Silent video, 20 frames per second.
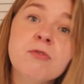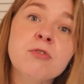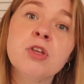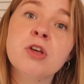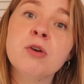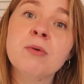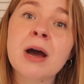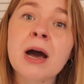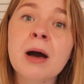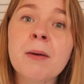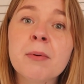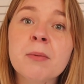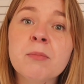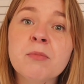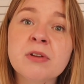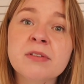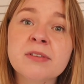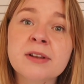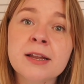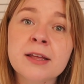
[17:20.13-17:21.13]
new album
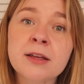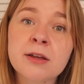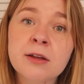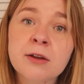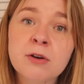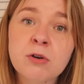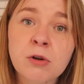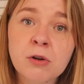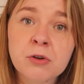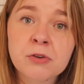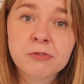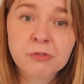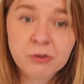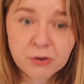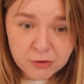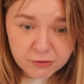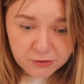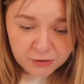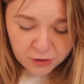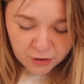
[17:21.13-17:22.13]
recently called
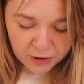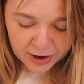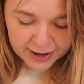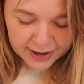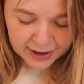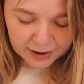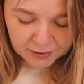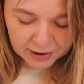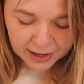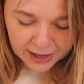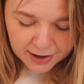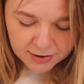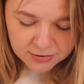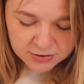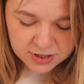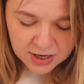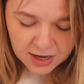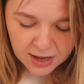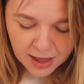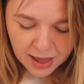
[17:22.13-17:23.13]
For Crying Out
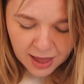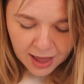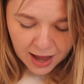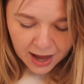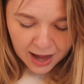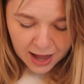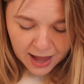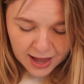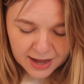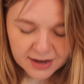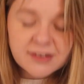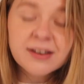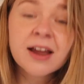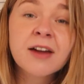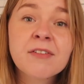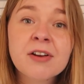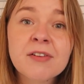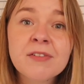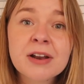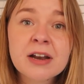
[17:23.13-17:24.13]
Loud, and I
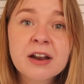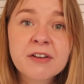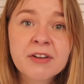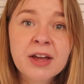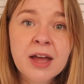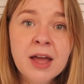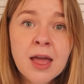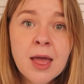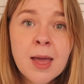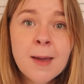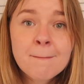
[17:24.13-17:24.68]
really love it.